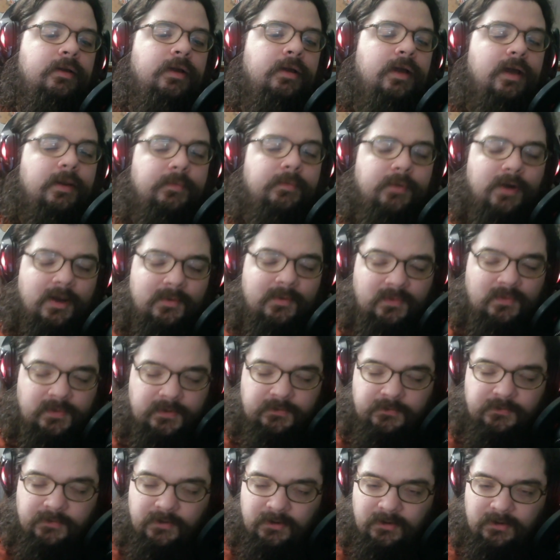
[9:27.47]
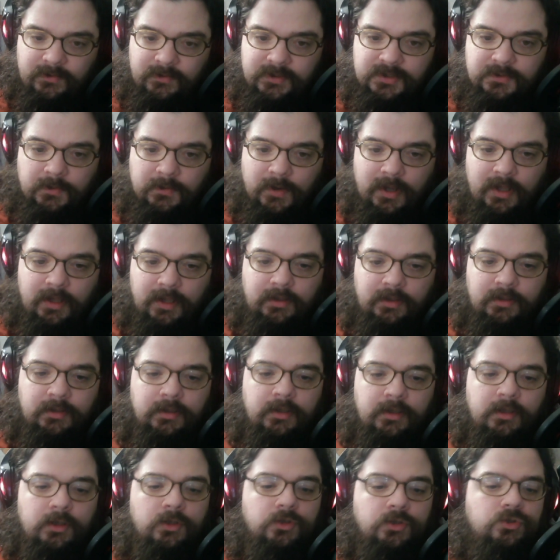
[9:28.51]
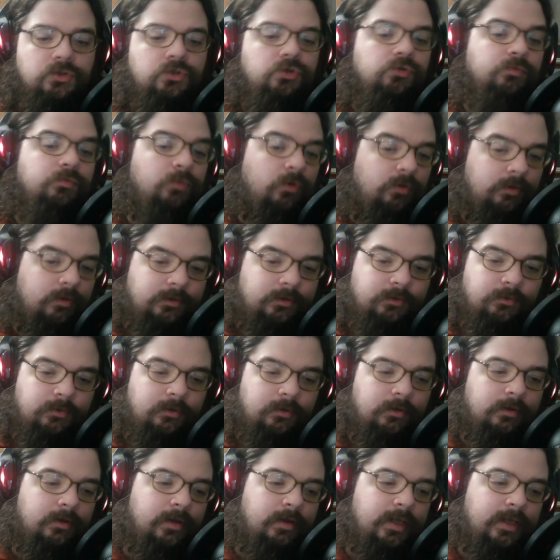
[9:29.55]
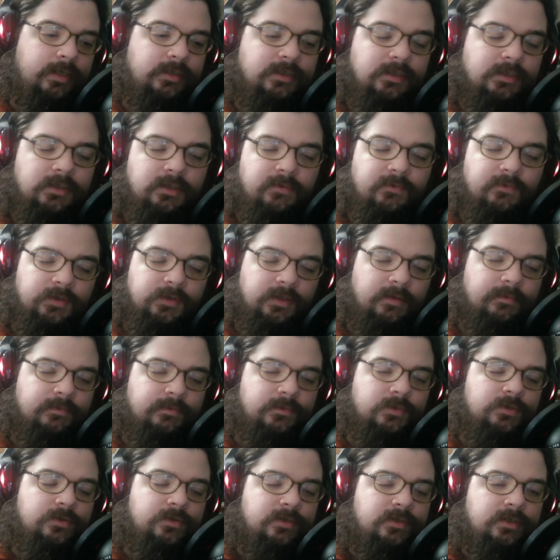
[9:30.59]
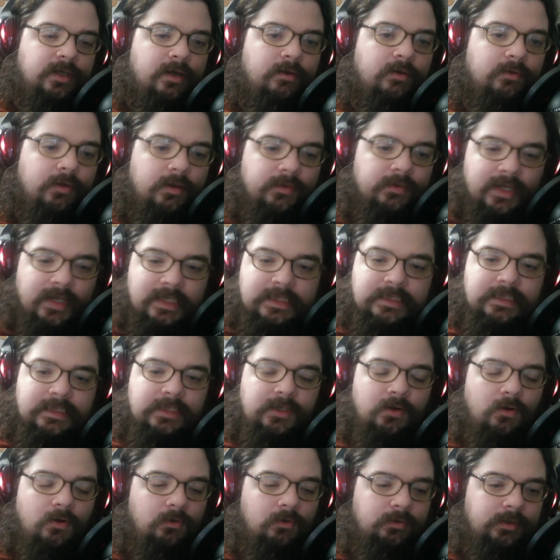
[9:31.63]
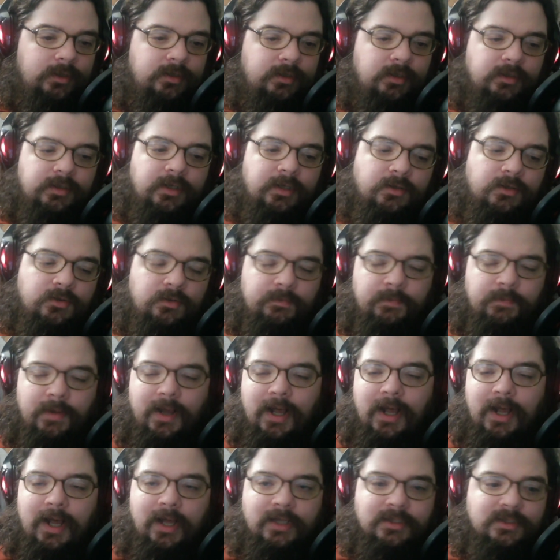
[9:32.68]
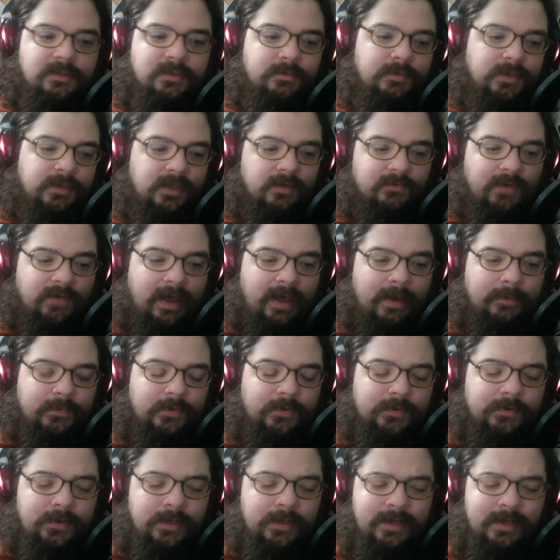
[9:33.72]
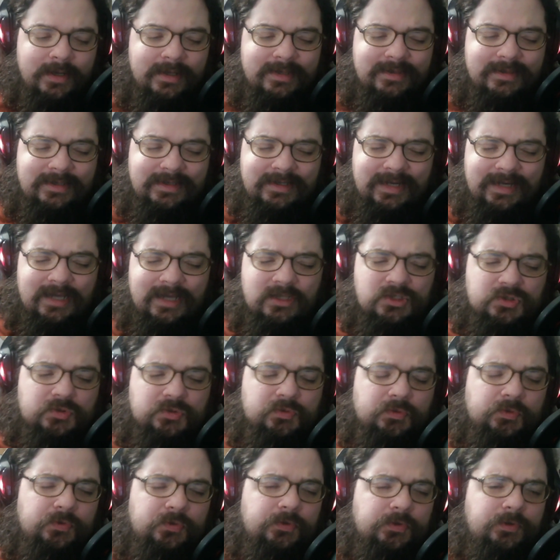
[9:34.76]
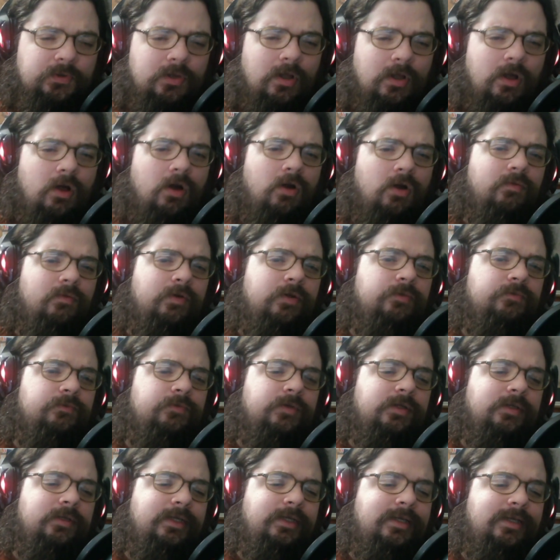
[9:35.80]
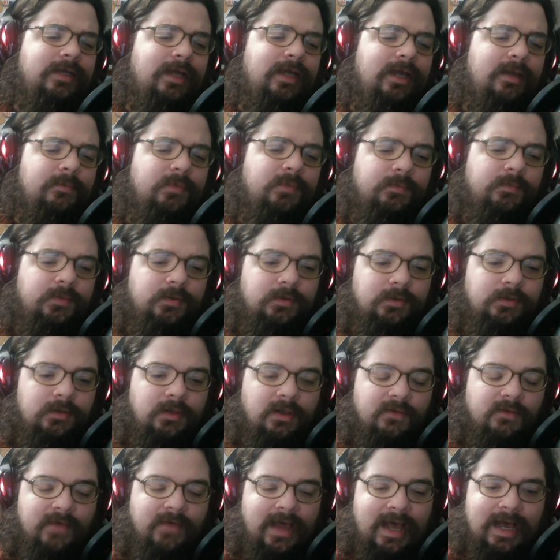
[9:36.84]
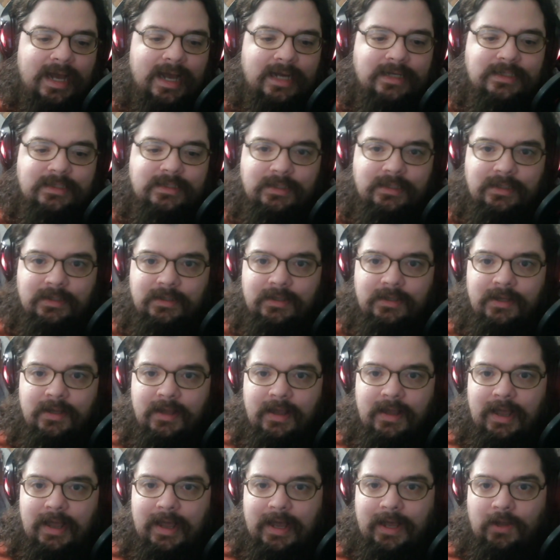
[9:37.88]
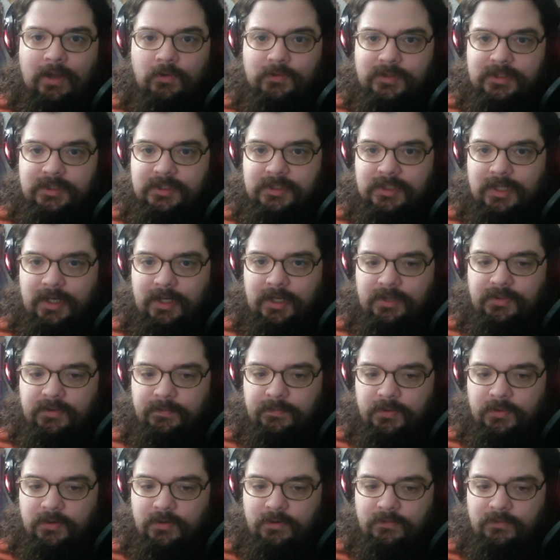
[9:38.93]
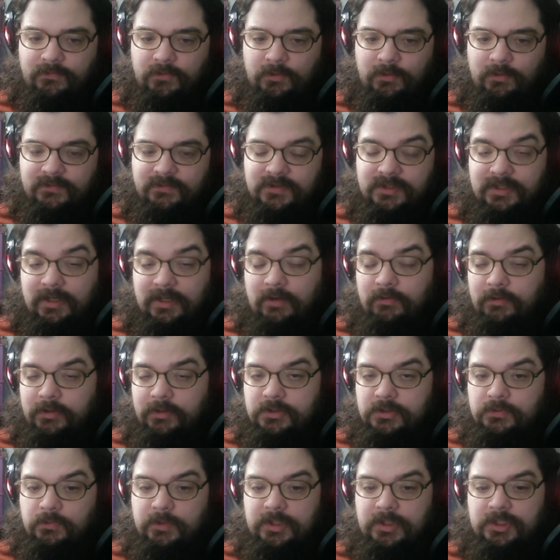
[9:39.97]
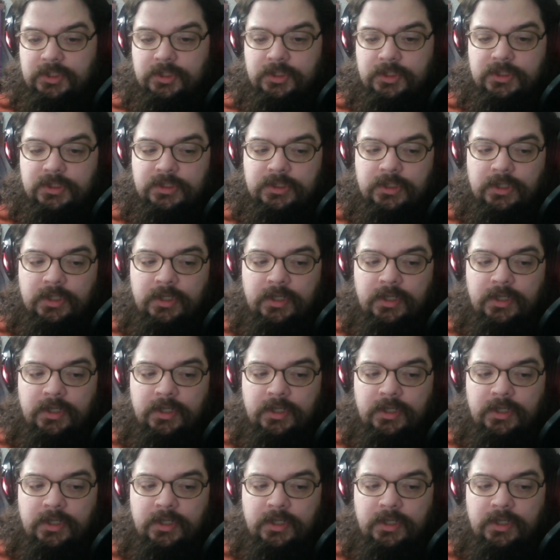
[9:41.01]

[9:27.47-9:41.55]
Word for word: and probably Frodo as well, to Mordor and deliver them to Sauron. That's the only thing that could possibly have happened. The Nazgul aren't really capable of acting outside the purview of Sauron's wishes.